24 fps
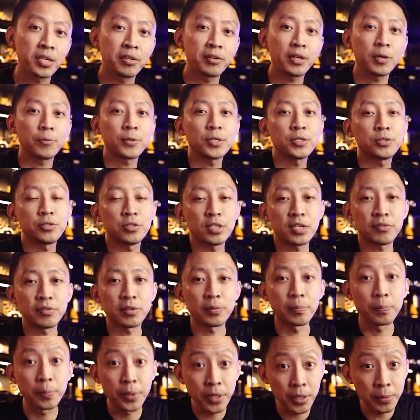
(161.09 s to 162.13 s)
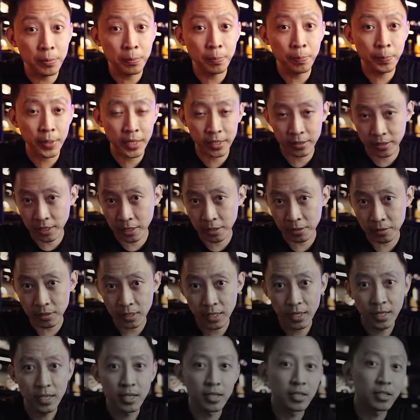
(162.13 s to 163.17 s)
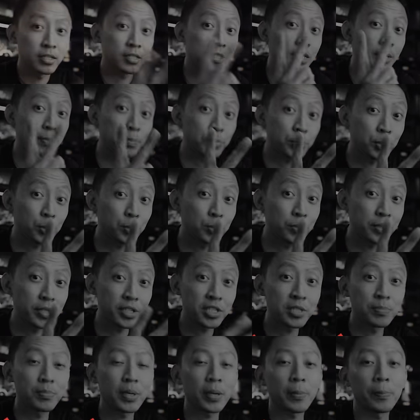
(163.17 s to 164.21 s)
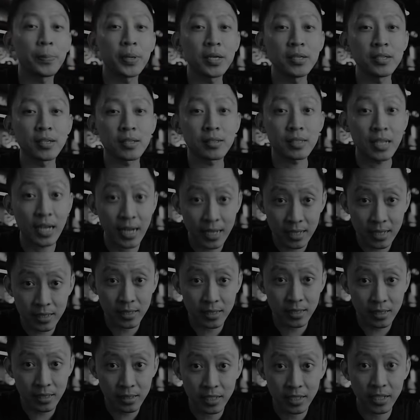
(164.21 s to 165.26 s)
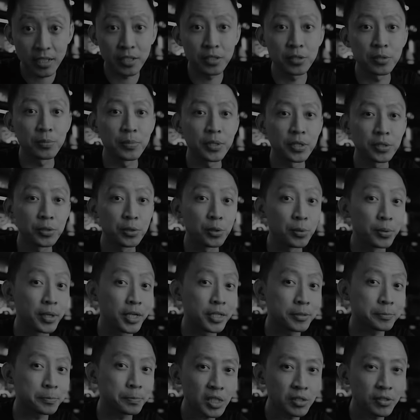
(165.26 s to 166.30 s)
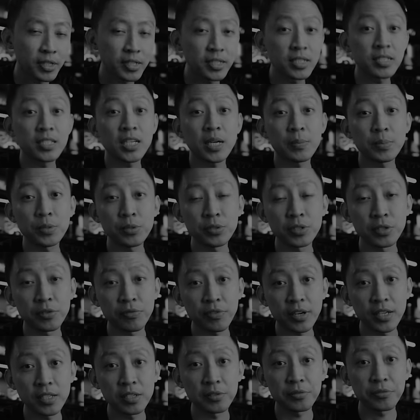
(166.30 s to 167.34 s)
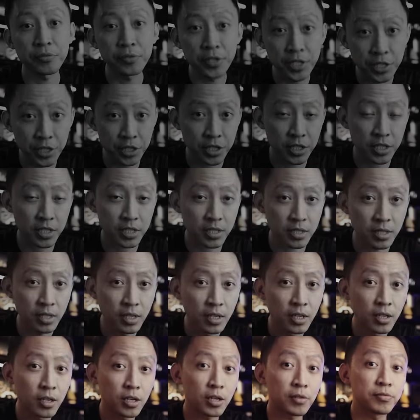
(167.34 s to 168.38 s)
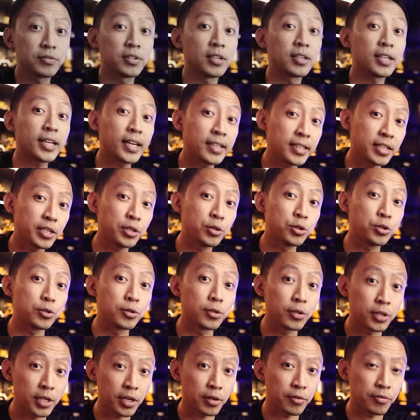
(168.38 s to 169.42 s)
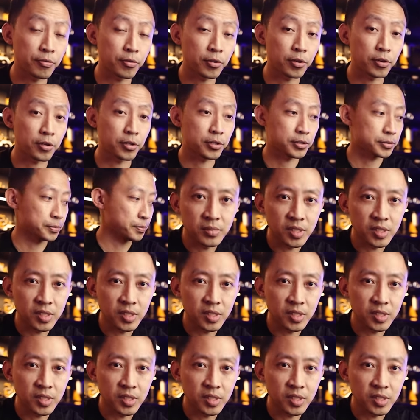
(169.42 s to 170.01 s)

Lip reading: Right, once you have a beam picked out, step two is mapping the task that you'll be doing. Right, this helps you define the features of the light that you should look out for.